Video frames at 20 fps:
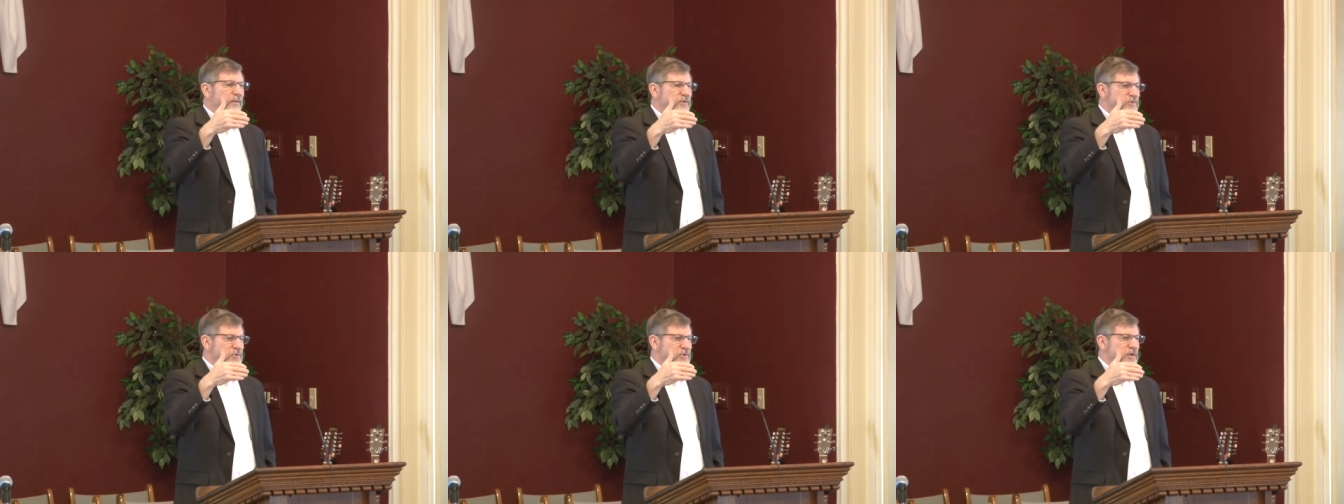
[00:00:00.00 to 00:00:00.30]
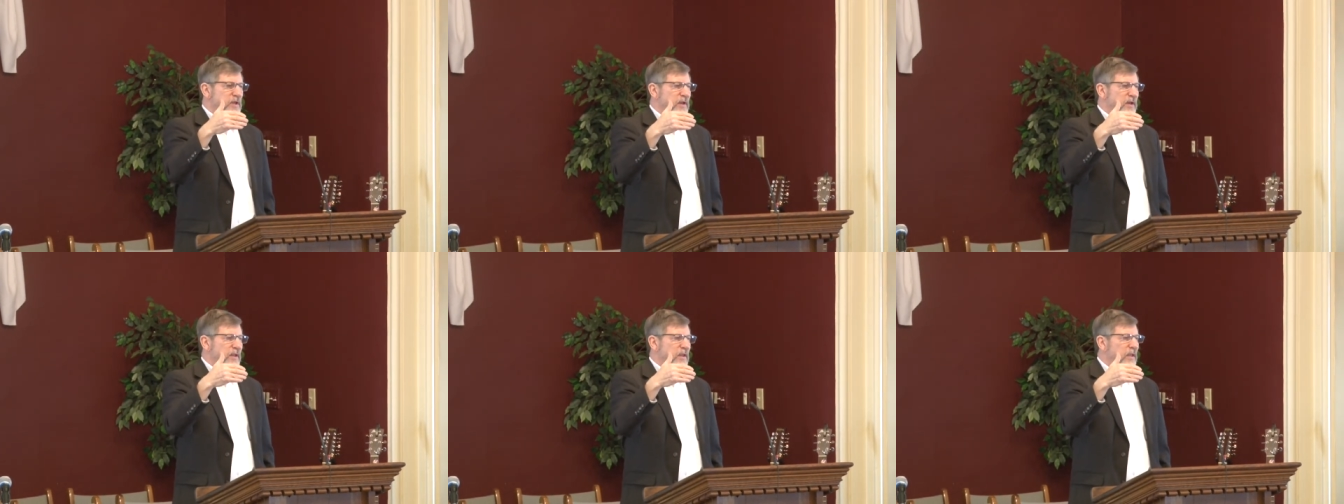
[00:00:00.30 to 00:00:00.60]
the
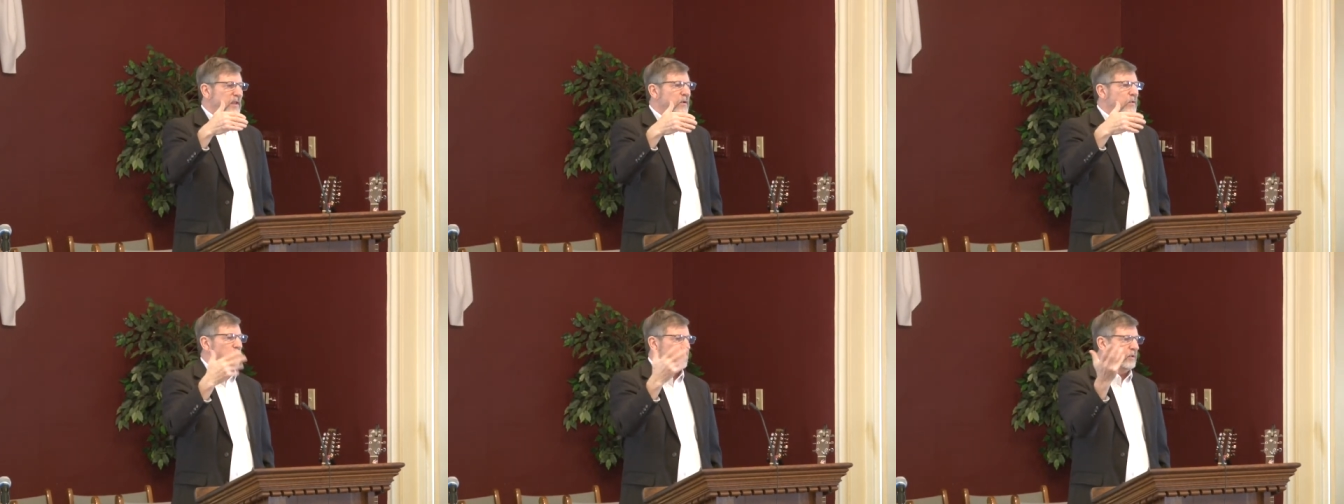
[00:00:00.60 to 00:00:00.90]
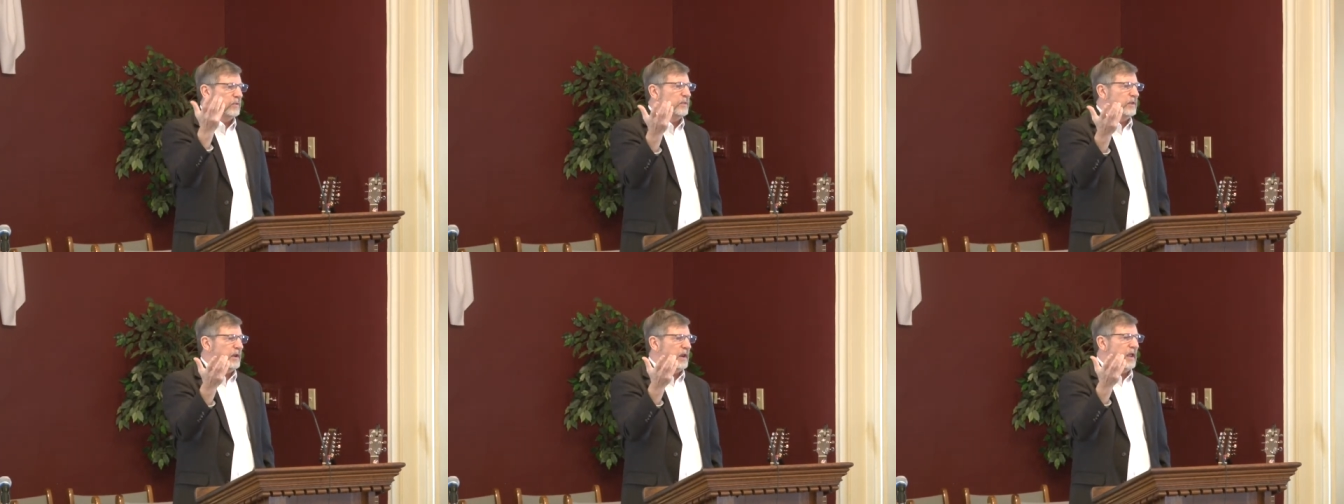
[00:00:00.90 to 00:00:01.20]
city
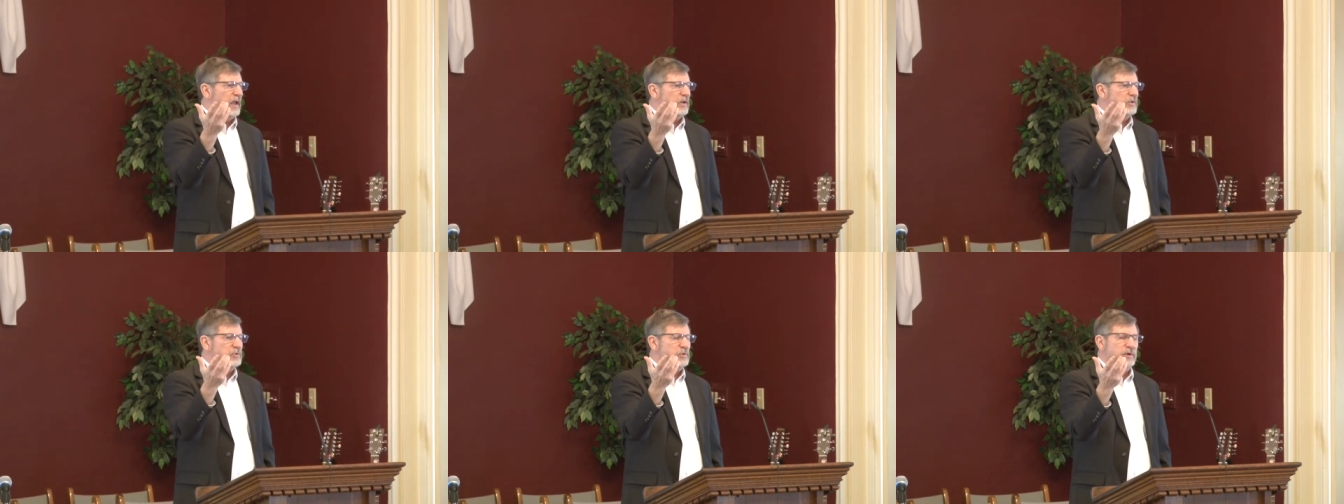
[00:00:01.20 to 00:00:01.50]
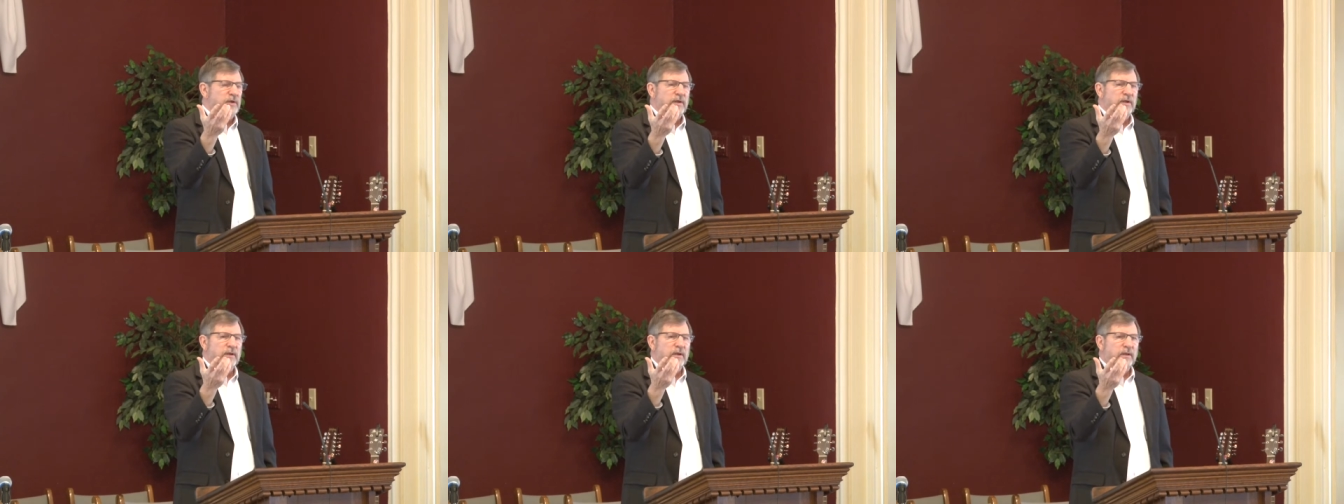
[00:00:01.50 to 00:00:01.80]
or the
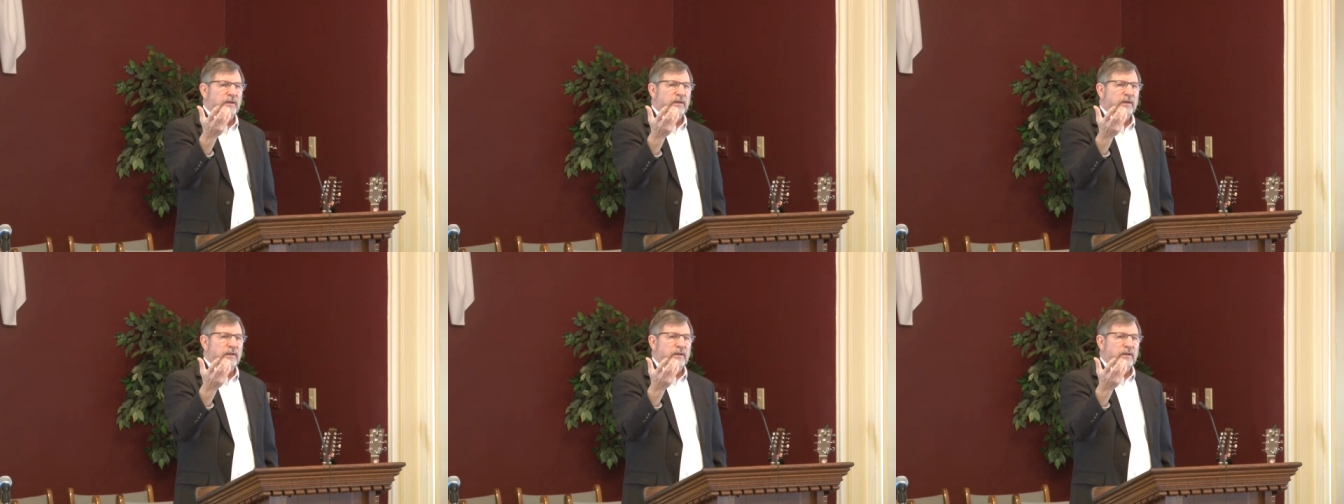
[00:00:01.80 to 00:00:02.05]
nation,